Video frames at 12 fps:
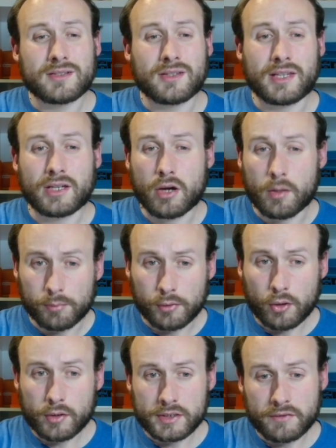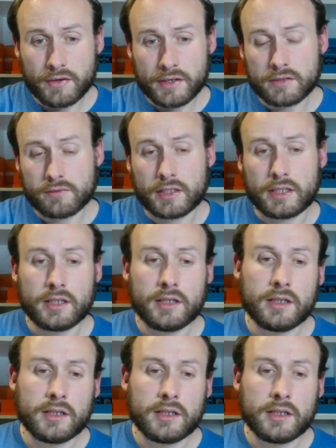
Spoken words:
so they can't block as effectively.